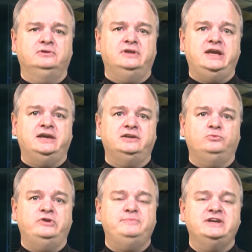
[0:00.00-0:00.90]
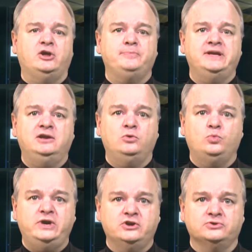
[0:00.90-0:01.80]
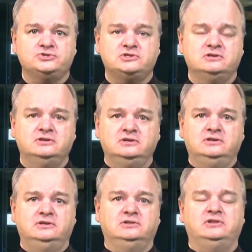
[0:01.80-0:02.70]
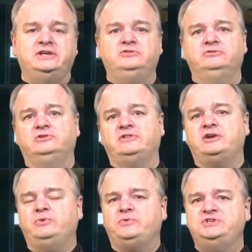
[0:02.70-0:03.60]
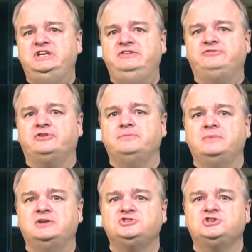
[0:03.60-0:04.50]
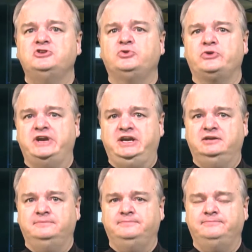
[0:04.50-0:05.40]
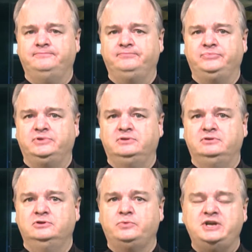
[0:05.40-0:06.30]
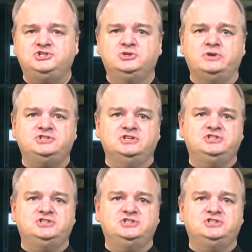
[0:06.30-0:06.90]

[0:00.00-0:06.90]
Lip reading: And we've been helping widows, like the letter we received from Sanuri, who writes to us and